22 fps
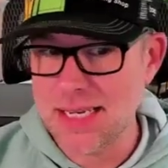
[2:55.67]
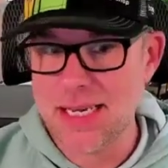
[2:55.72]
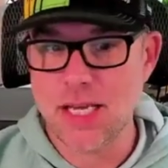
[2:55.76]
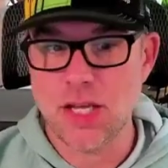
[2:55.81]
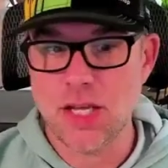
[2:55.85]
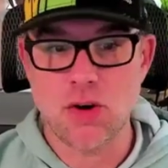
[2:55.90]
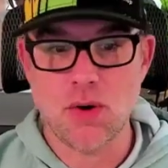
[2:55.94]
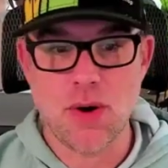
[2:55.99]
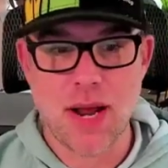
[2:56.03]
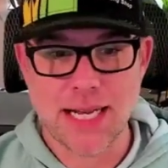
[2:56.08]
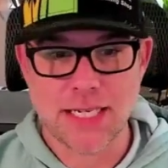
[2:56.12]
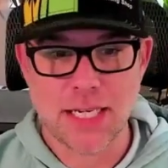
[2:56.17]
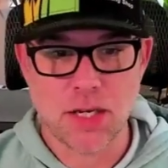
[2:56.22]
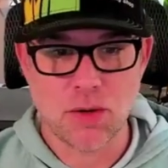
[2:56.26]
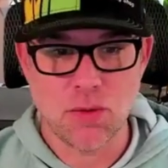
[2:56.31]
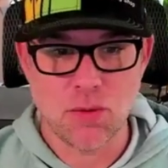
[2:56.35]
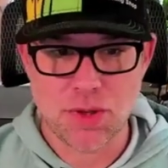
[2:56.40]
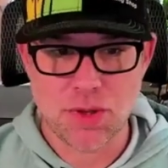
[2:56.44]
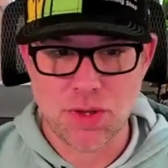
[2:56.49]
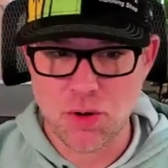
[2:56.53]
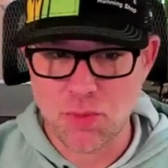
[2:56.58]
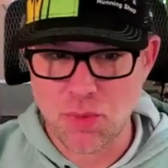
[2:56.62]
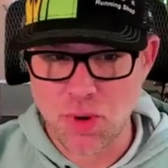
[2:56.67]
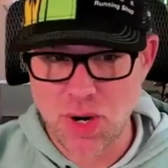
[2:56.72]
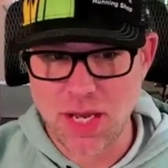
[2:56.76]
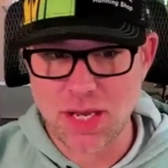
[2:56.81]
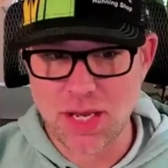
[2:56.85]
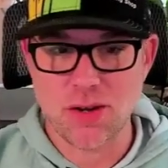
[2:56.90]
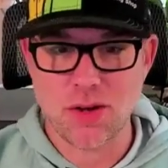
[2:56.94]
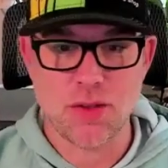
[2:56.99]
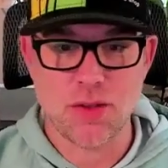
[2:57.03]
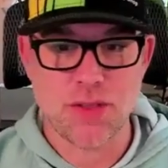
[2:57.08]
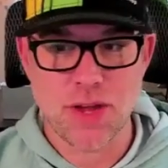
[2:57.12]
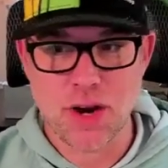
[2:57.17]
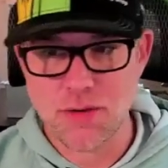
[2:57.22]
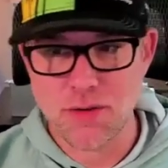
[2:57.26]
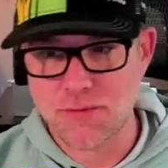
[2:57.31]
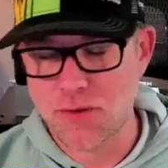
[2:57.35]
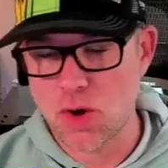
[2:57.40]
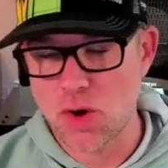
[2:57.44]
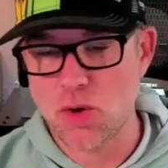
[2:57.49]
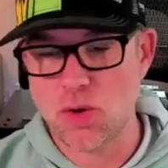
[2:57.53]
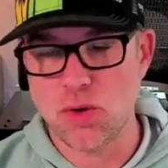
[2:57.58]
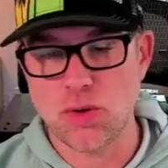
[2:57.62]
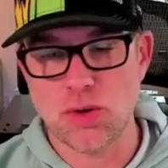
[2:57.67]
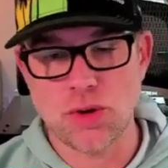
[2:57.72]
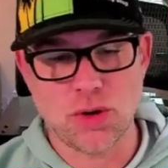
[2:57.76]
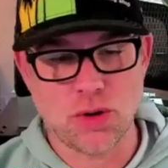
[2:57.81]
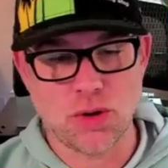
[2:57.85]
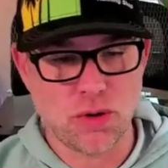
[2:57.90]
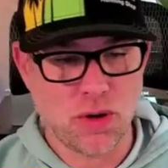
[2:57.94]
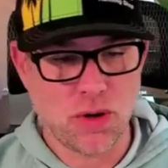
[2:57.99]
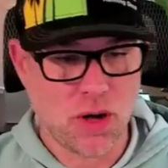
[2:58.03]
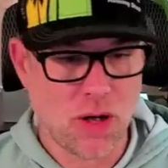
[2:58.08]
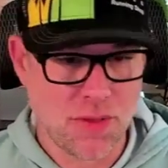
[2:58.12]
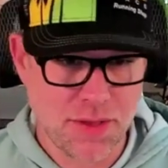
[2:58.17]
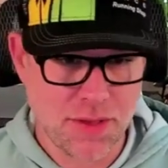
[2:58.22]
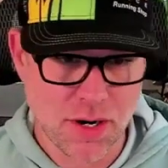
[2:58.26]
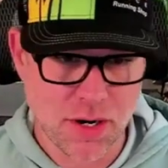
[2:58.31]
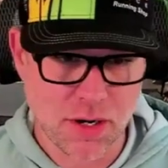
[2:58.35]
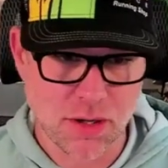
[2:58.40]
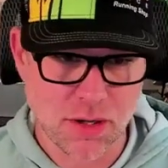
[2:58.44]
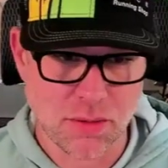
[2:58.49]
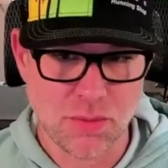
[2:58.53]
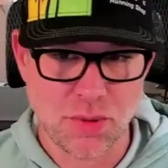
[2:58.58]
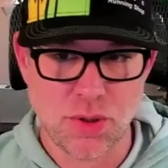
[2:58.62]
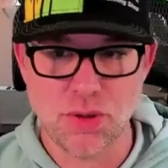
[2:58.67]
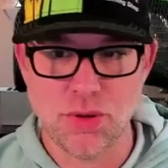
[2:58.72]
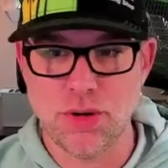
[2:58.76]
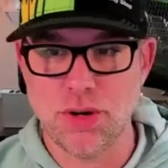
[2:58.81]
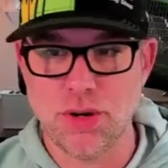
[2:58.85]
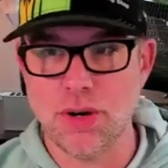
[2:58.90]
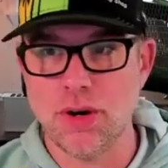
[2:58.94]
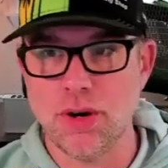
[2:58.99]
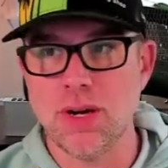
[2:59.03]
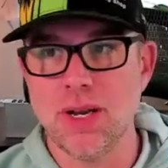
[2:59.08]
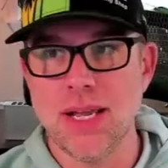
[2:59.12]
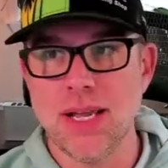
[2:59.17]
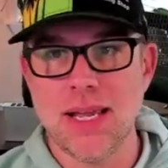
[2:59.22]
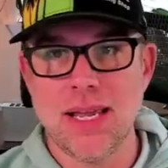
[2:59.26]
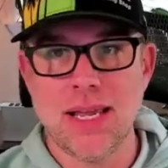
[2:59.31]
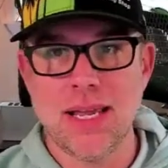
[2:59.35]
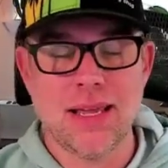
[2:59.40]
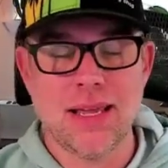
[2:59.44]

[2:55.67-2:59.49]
interacting with your brand on their phone or on their computer